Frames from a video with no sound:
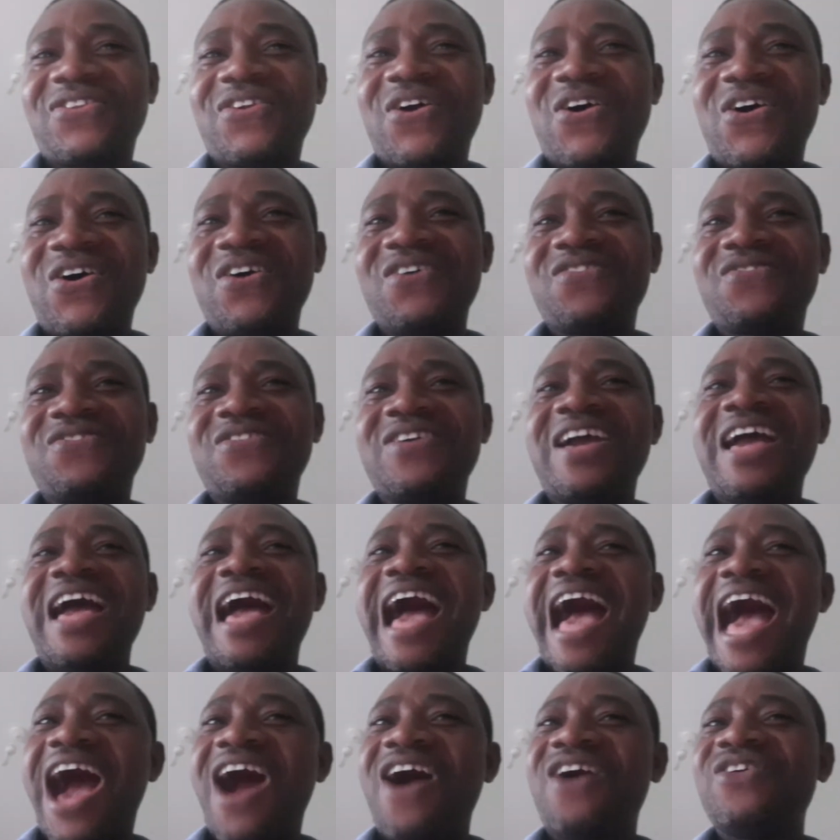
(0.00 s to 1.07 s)
of
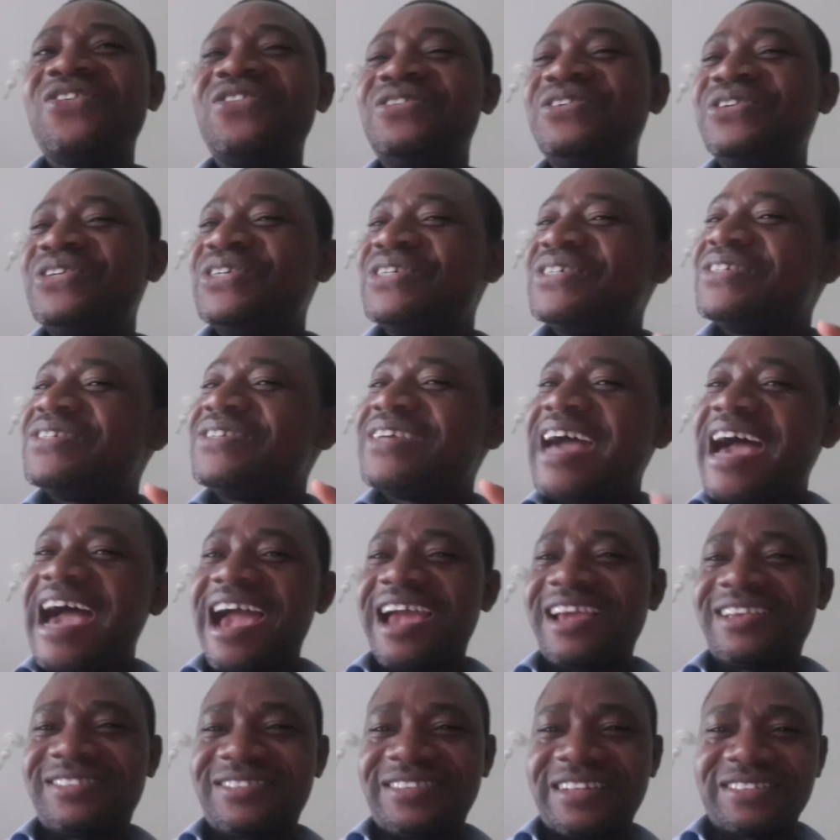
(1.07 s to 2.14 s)
how
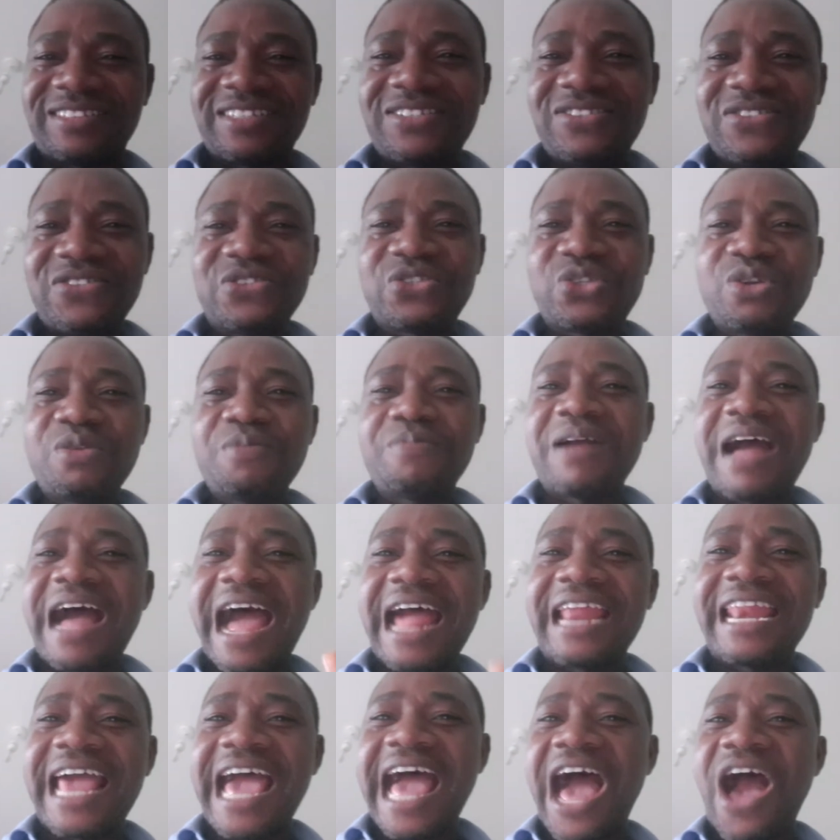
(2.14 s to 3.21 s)
I started YouTube
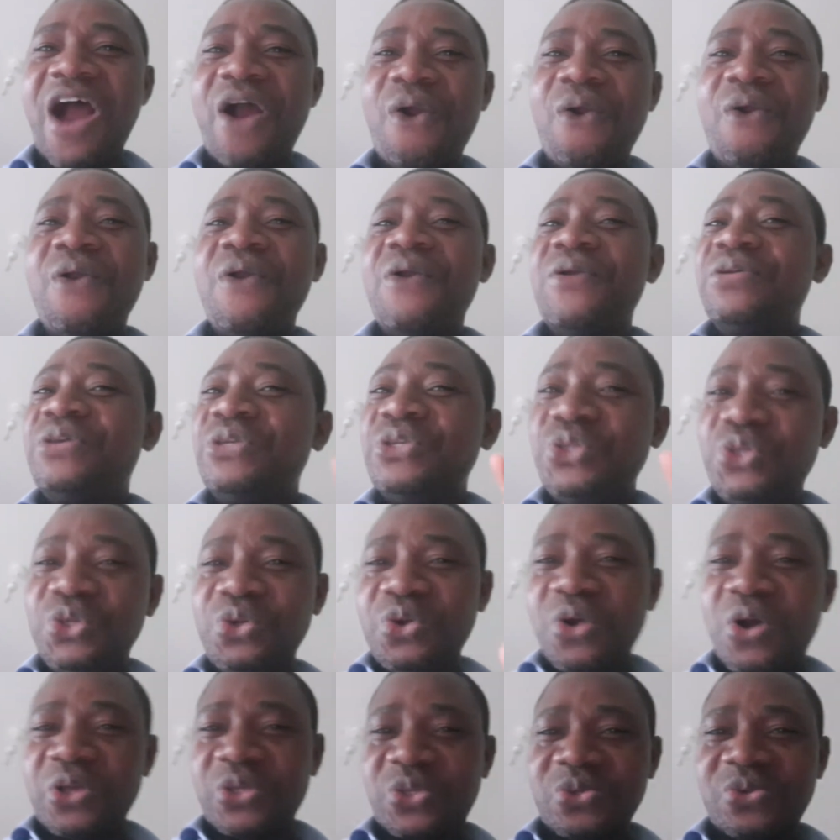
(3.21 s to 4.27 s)
and how
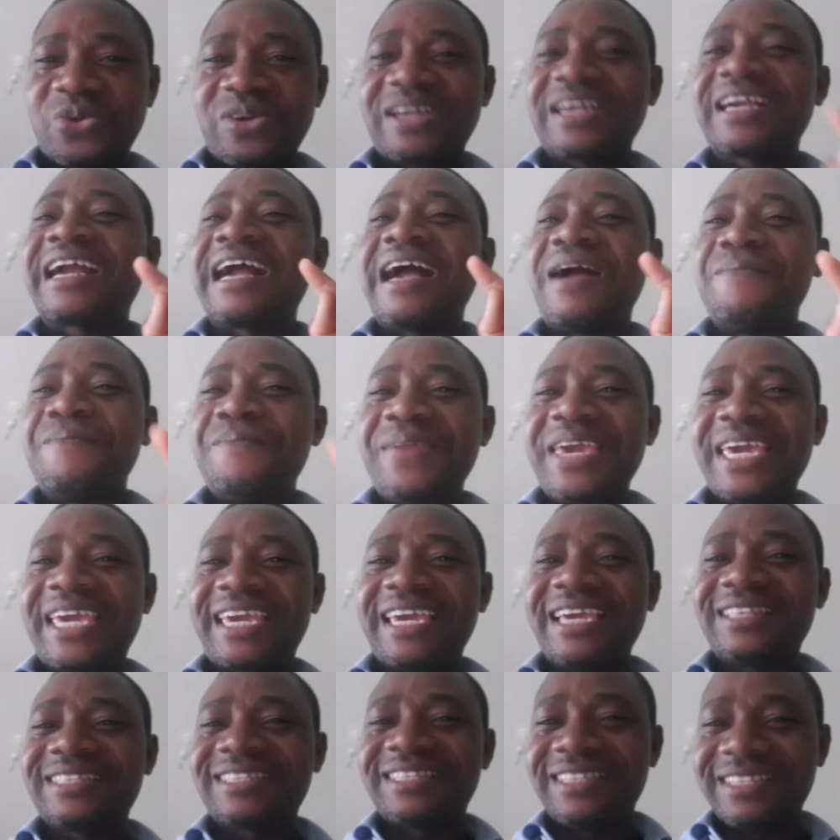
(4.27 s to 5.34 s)
you also can make
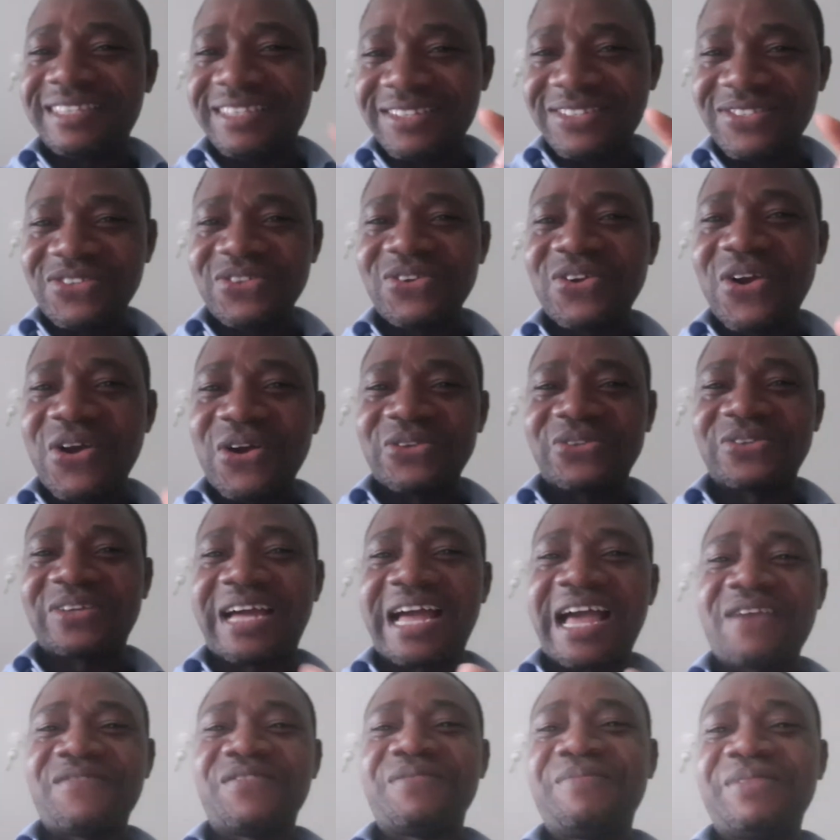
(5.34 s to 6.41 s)
it. You also can
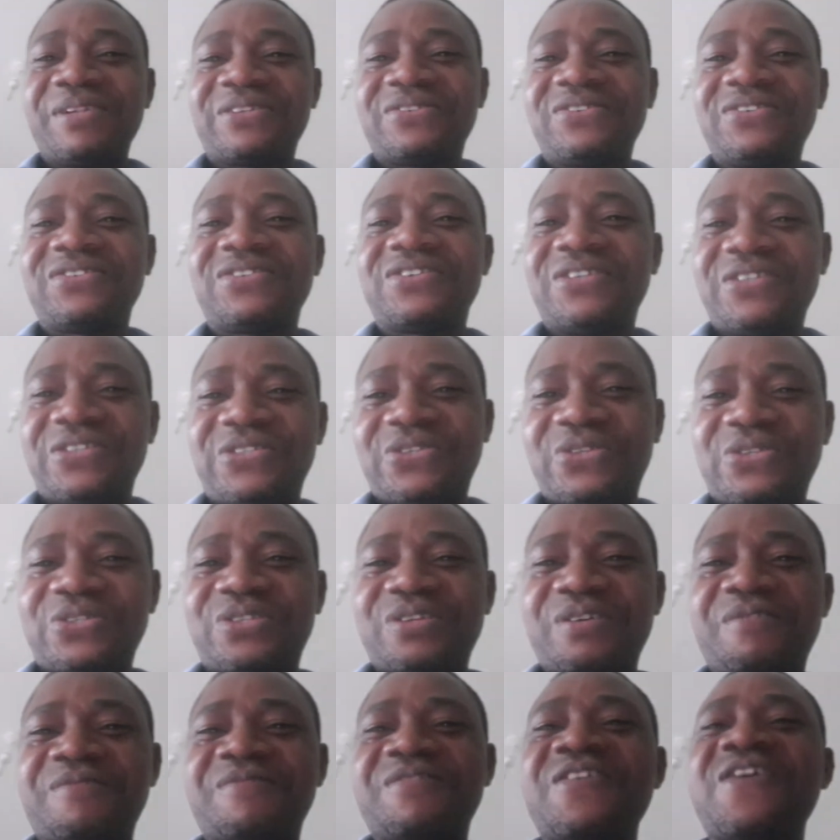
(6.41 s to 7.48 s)
have a breakthrough on
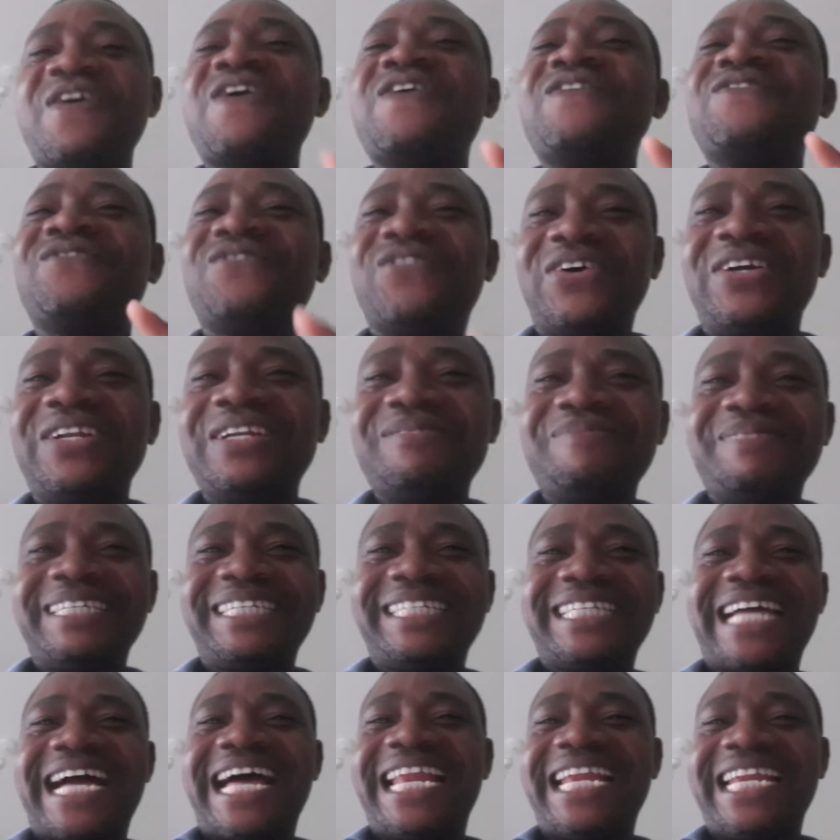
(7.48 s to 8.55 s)
YouTube. Follow me
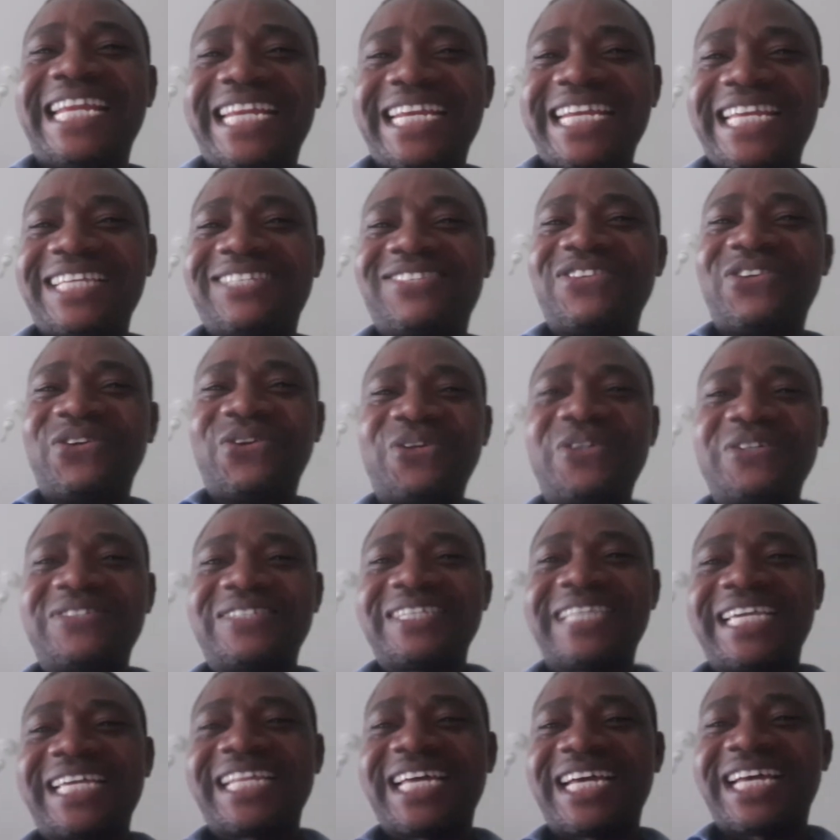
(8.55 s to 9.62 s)
and let's roll
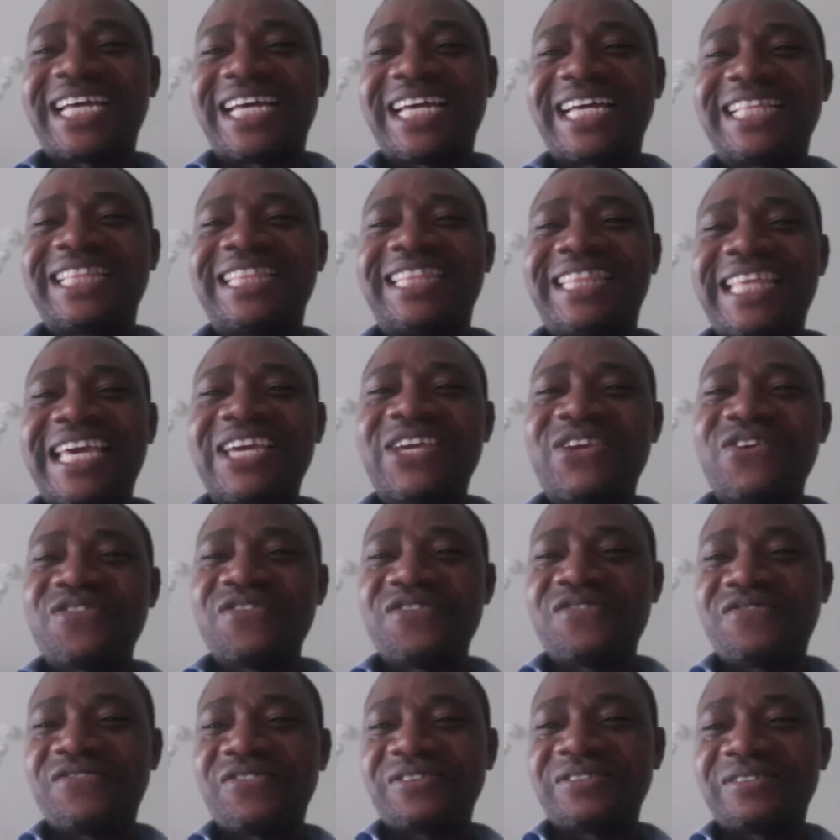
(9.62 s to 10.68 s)
together. Thank you
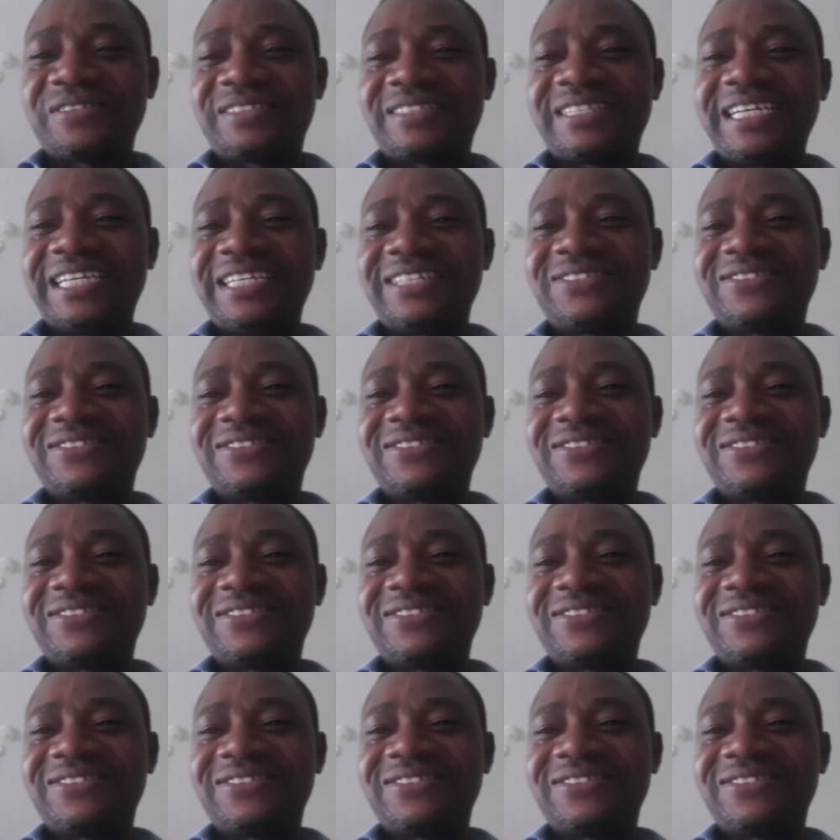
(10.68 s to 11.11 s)
for staying